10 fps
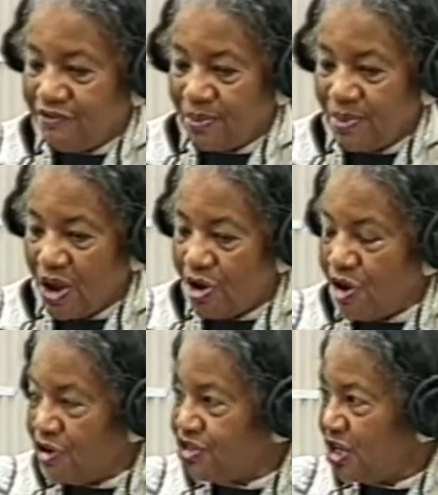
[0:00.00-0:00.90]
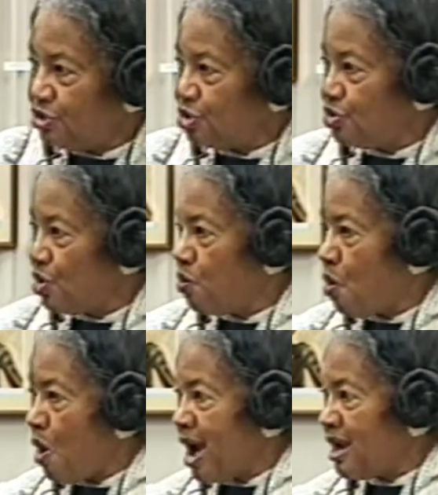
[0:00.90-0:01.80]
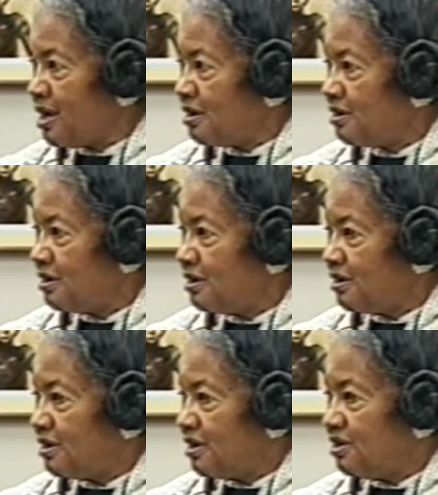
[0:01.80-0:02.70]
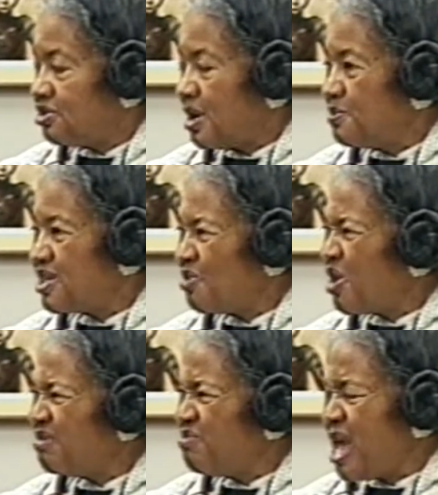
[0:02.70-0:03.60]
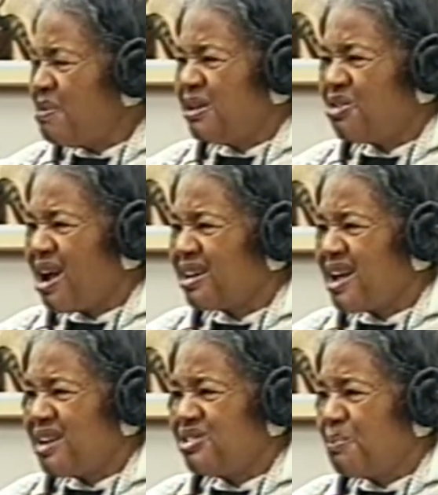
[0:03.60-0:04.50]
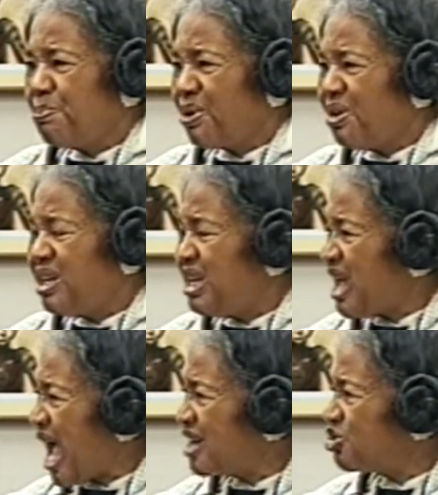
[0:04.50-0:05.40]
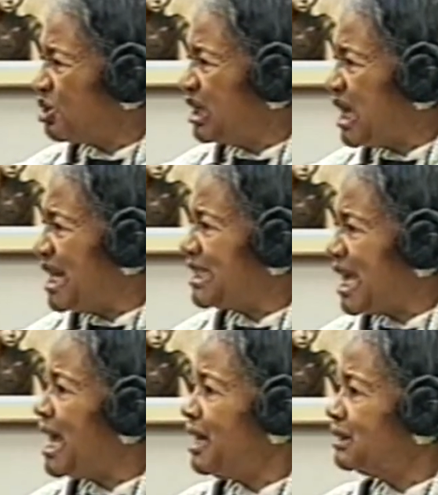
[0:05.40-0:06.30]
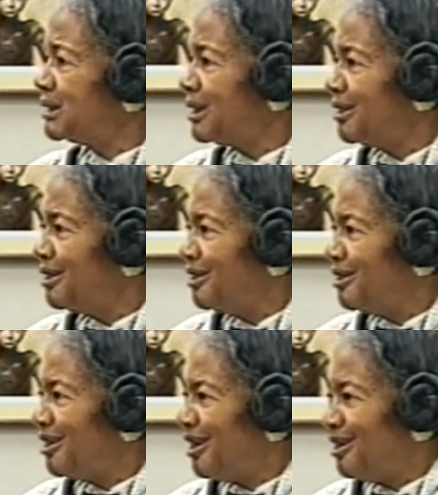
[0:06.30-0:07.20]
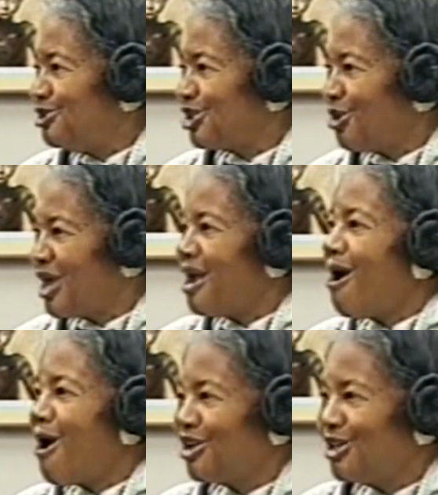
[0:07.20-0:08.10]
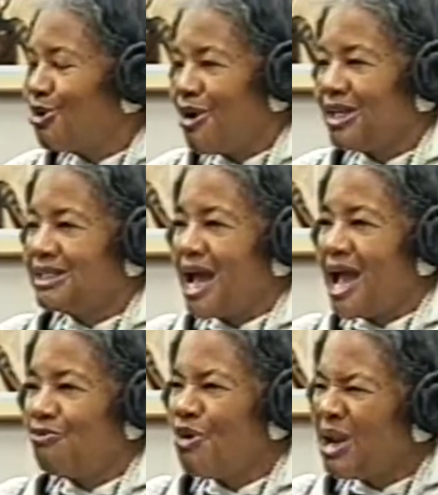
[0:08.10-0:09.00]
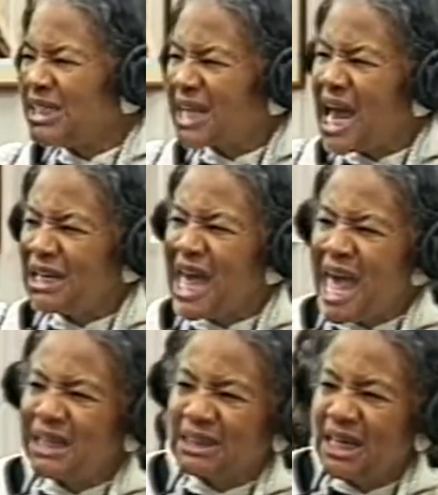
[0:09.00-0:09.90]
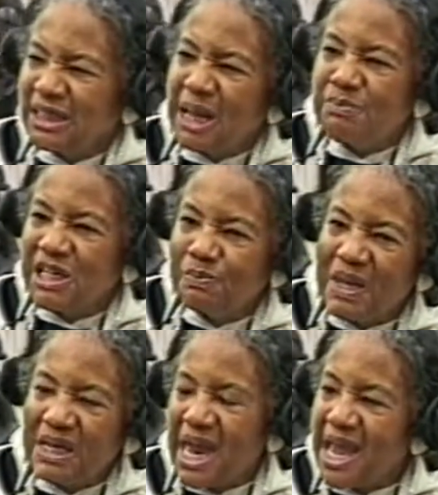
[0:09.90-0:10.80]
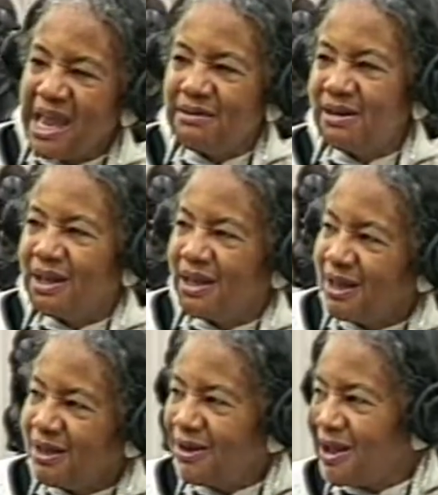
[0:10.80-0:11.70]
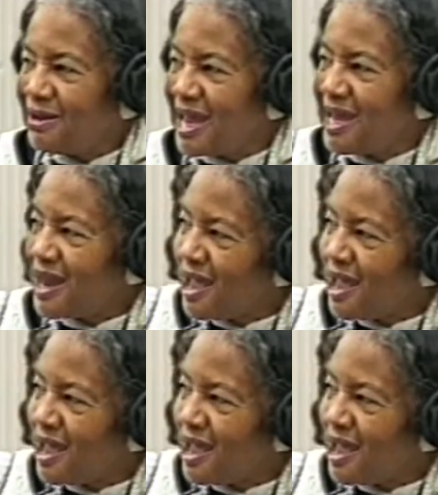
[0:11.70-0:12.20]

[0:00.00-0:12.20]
from the earth to the water. And some say, well, maybe crocodile is a bird. He actually lays eggs. And so they argue all the time. No, it's got legs. It must be land, land